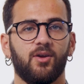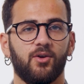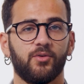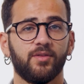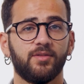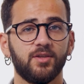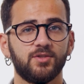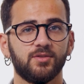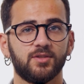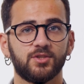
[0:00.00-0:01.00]

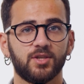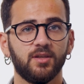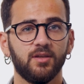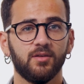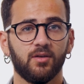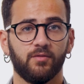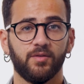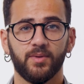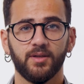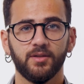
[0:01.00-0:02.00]
Orientation and shading of
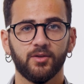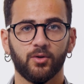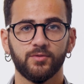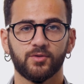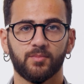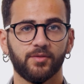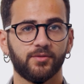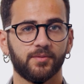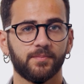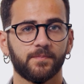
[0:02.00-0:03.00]
the building also
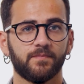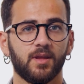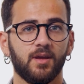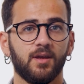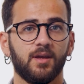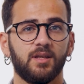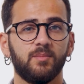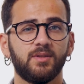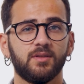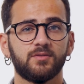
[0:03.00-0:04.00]
matter.
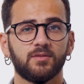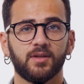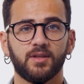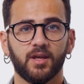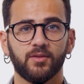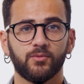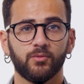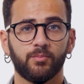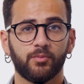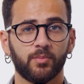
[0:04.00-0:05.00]
Limiting solar gain
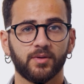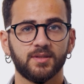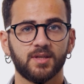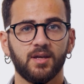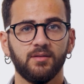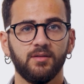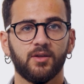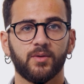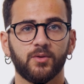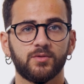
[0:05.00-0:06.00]
through proper design
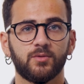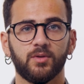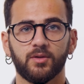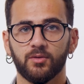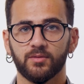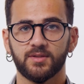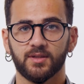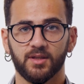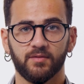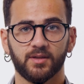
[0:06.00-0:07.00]
can reduce cooling load
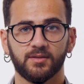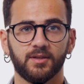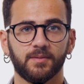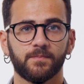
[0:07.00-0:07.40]
significantly.